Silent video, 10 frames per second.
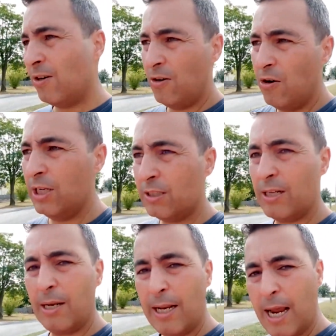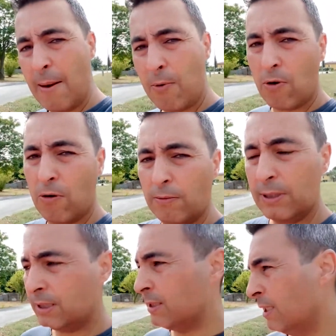Go into that neighbor,
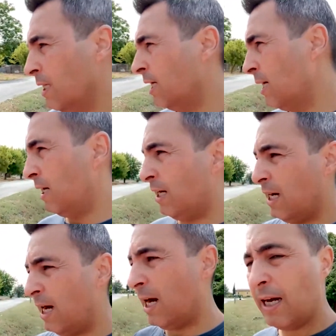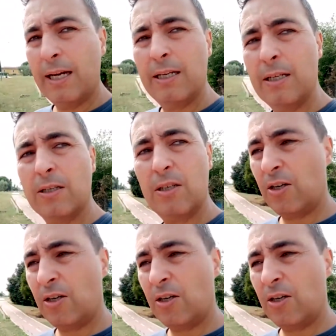uh,